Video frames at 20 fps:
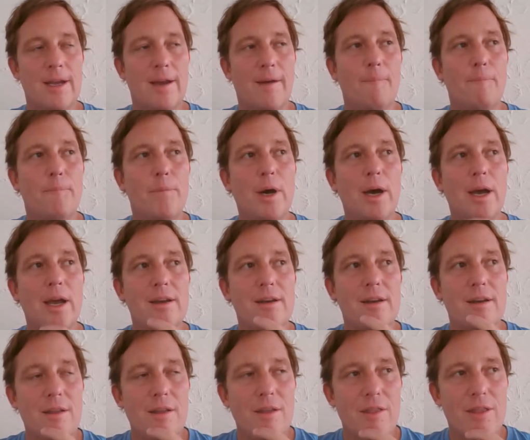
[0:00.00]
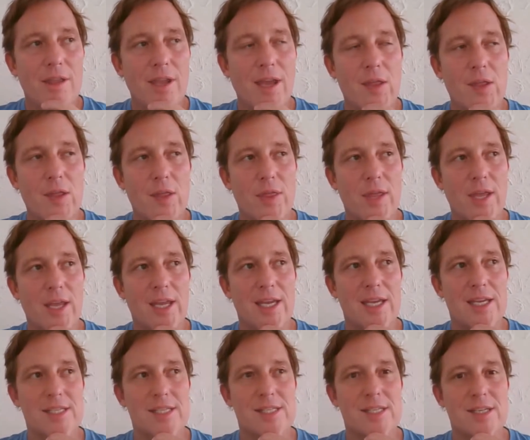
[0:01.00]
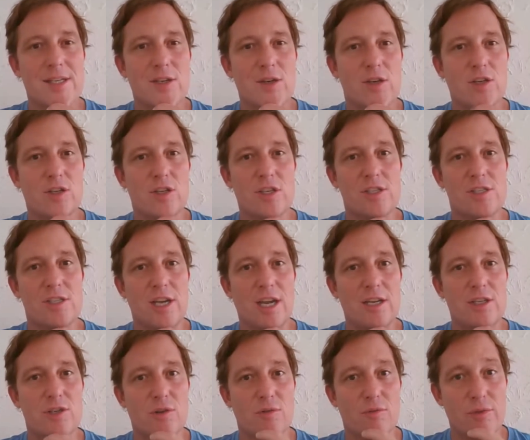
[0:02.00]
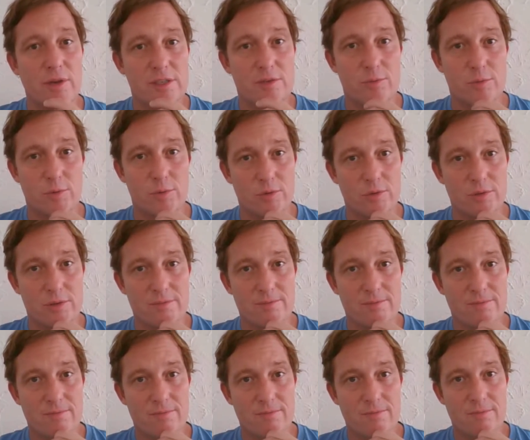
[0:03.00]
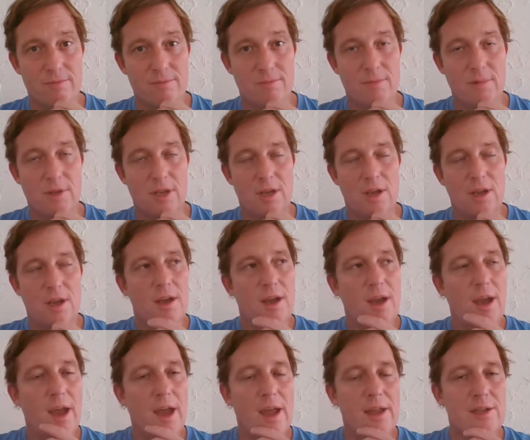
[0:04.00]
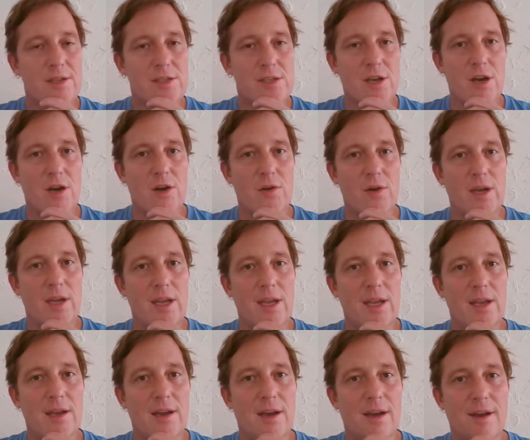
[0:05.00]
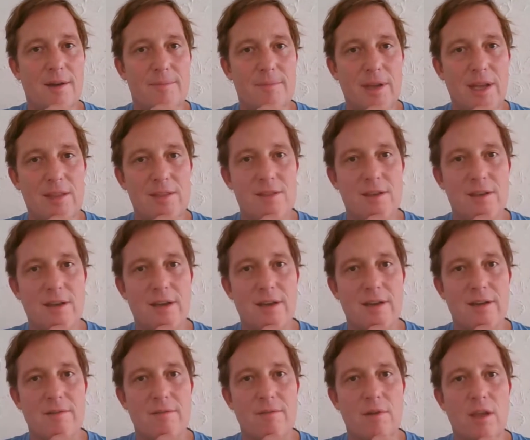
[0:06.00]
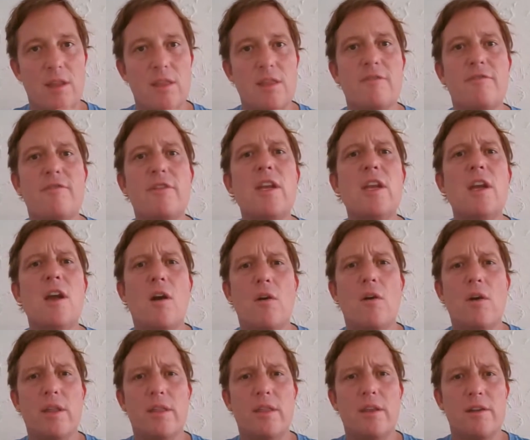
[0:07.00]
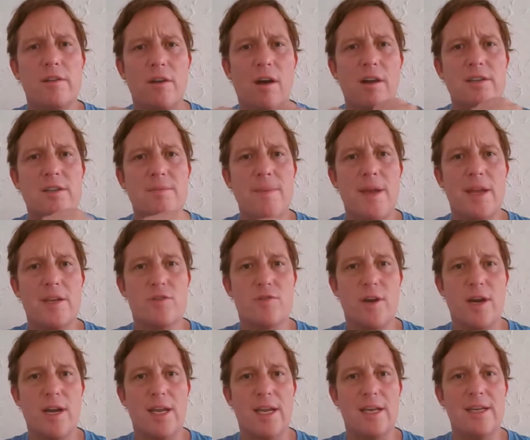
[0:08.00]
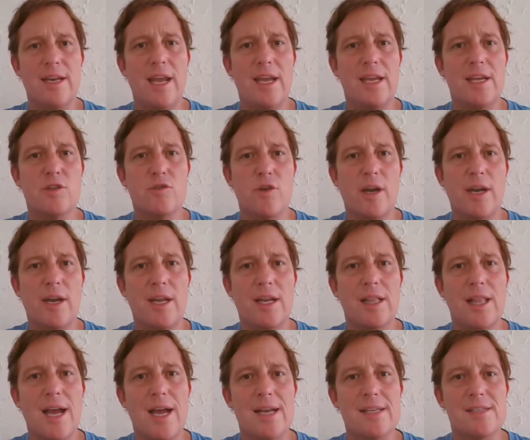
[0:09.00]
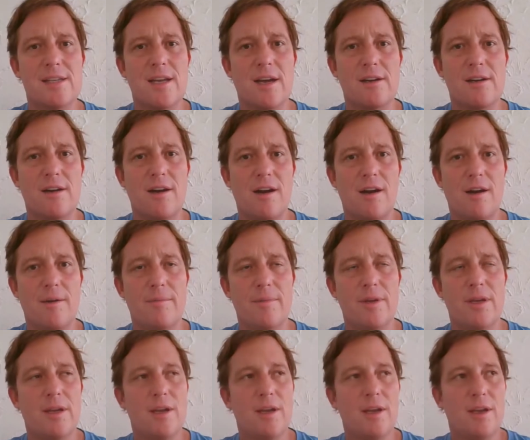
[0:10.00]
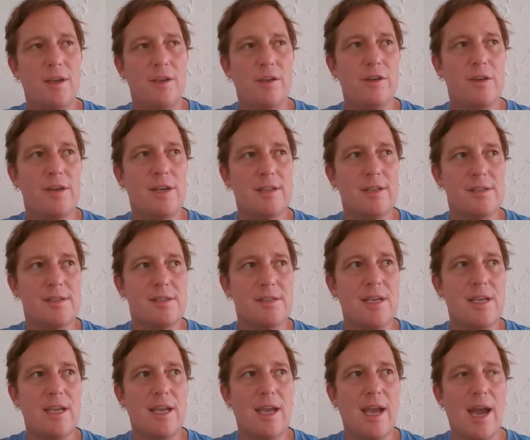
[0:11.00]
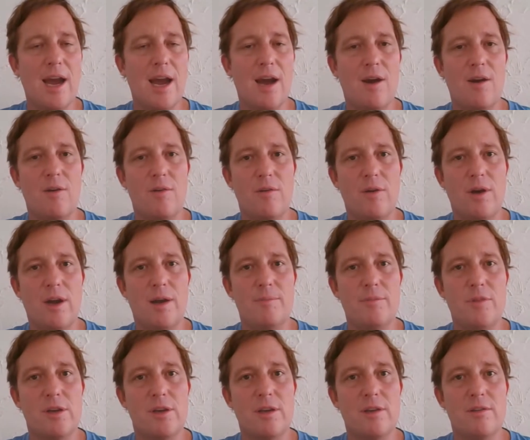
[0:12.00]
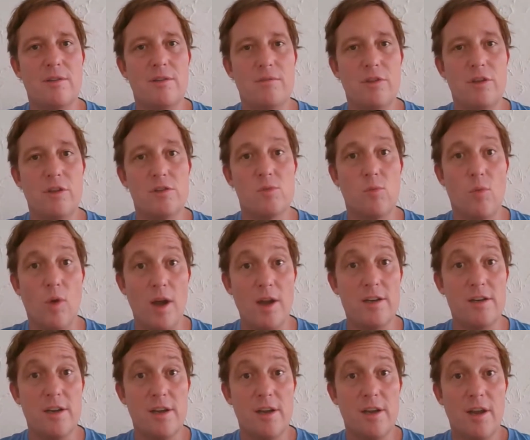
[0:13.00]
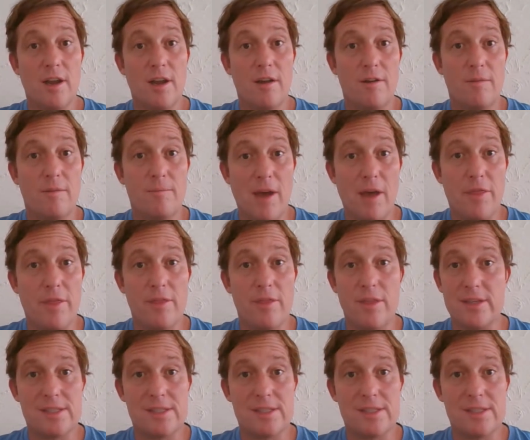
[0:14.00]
But the other thing is you could just change your risk rules. And so in the video, in the on-demand training at nakedtradingclass.com, you can see how you can use one method that's